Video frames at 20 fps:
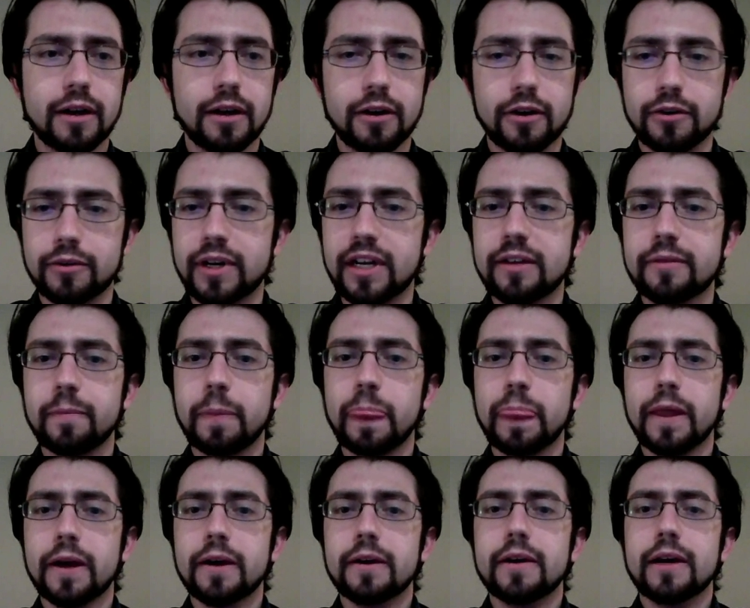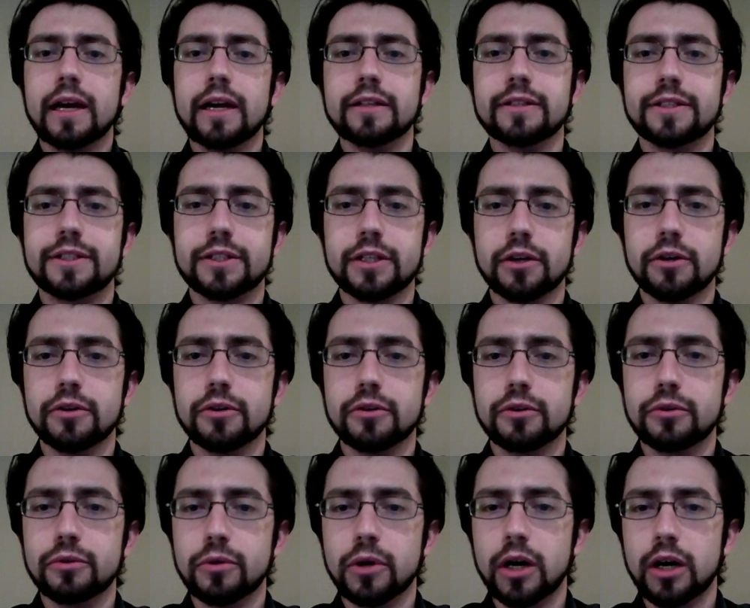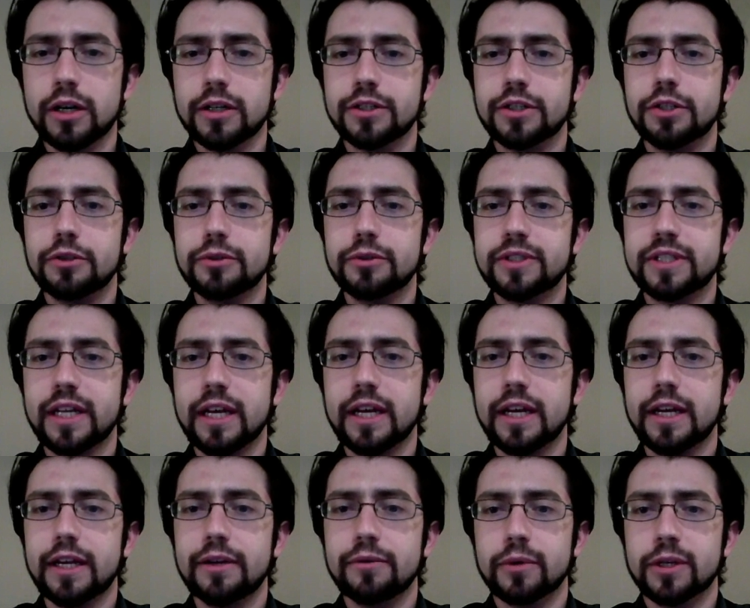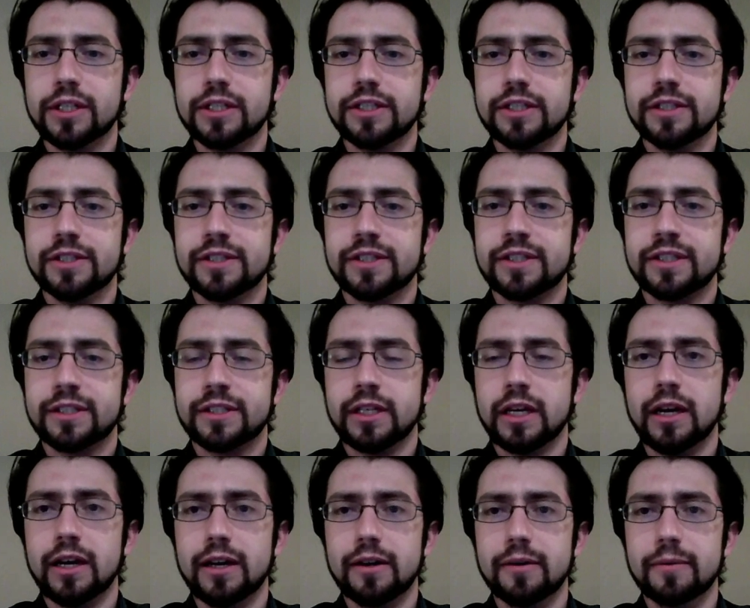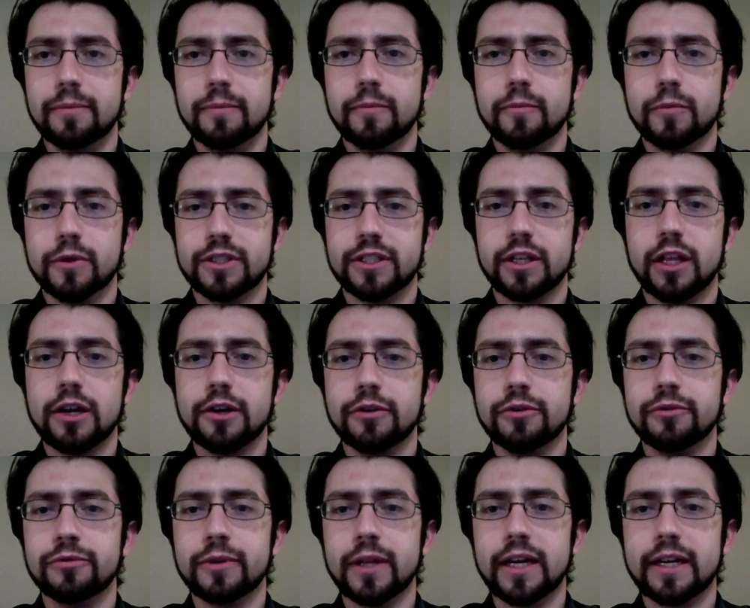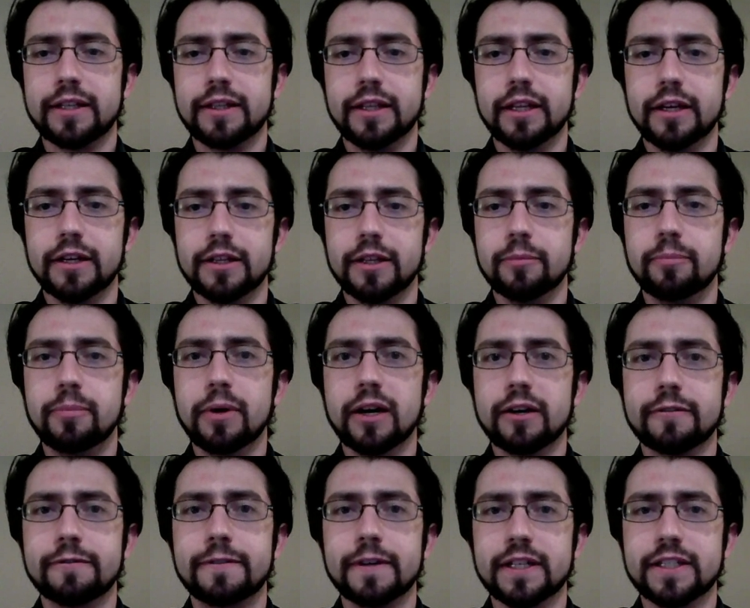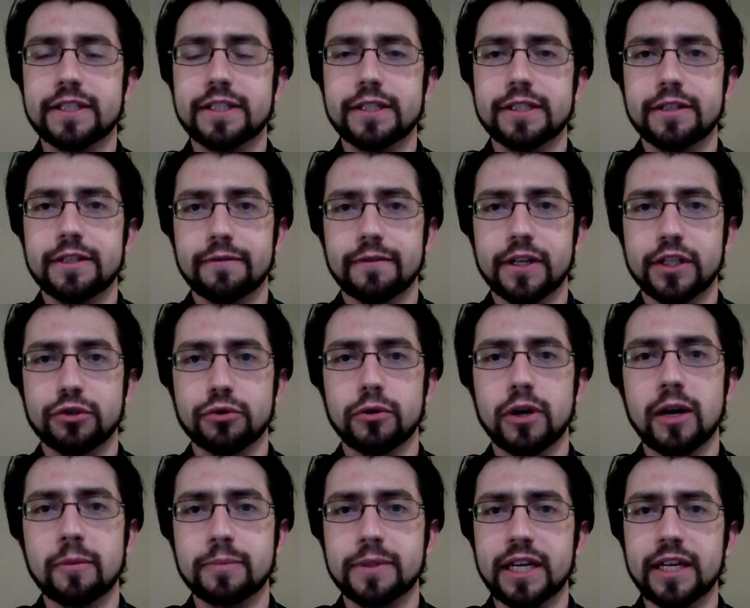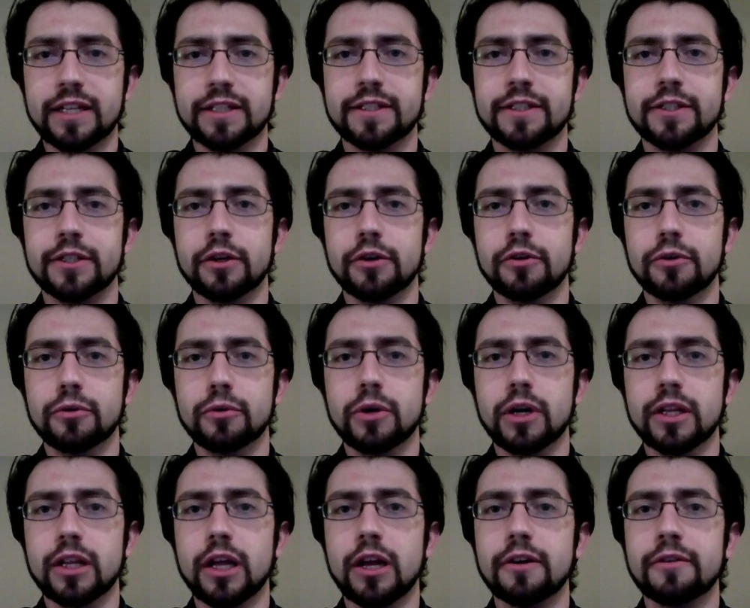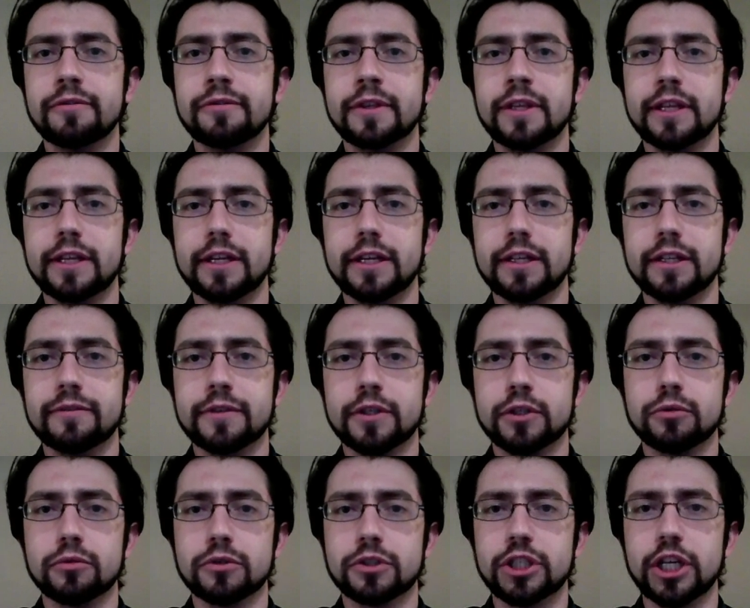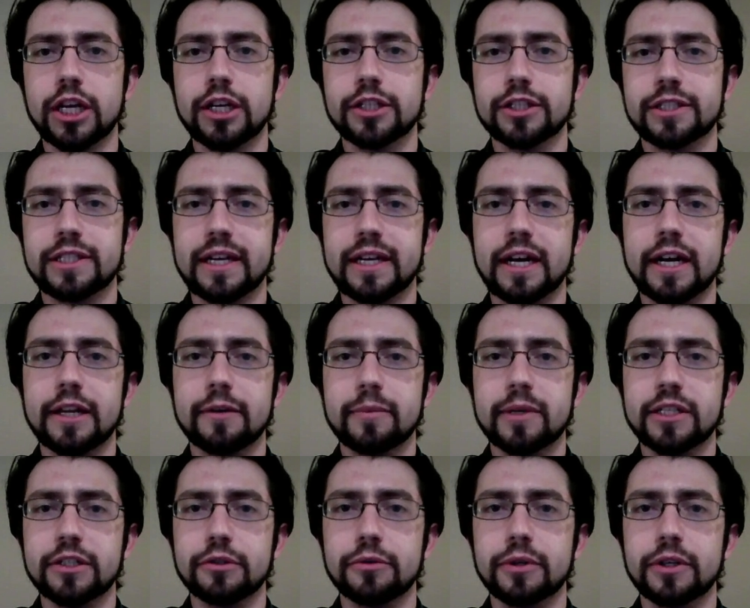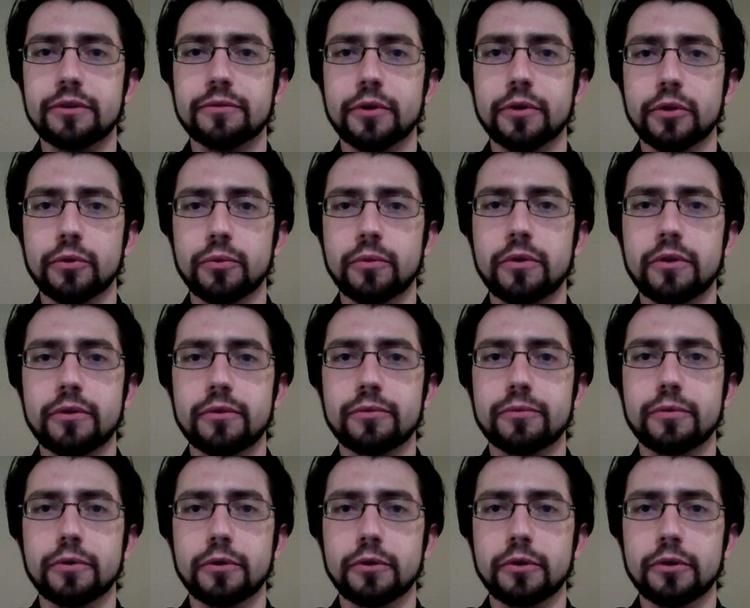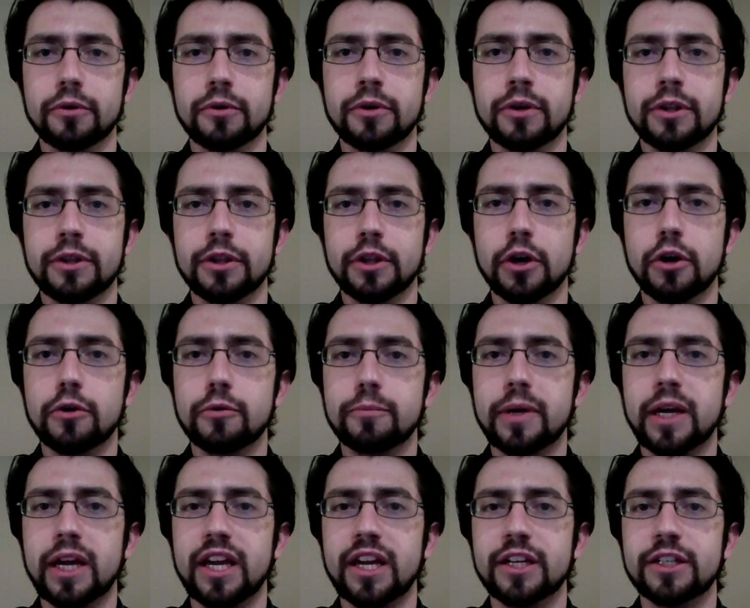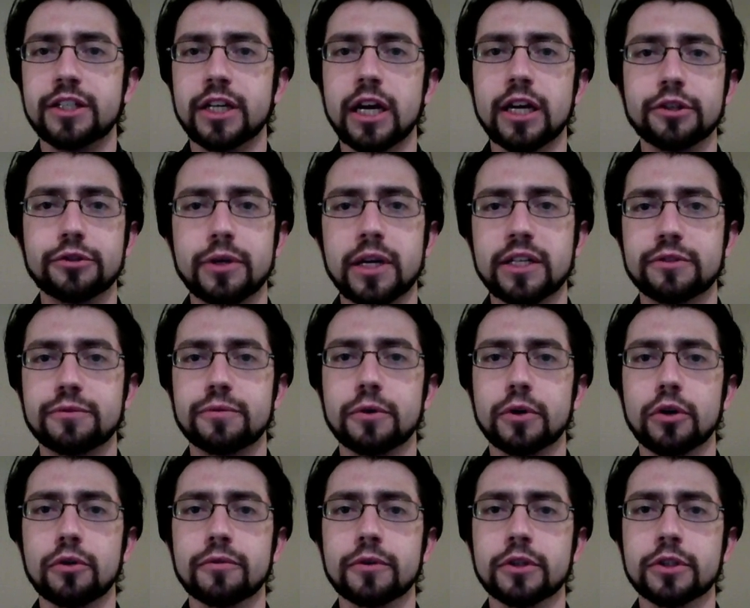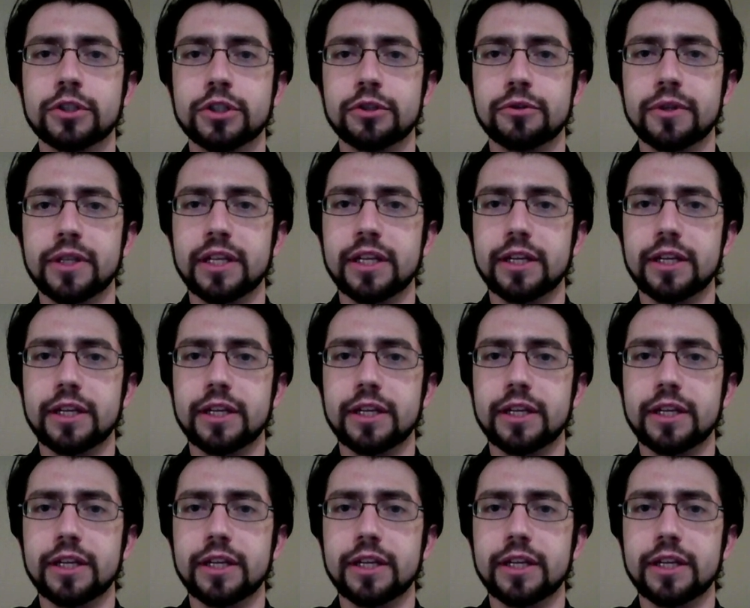All right. And so on Tuesday was a lot of like the bug fixes and visual updates. So a lot of the visual changes that I had been doing for the homepage, I transferred over to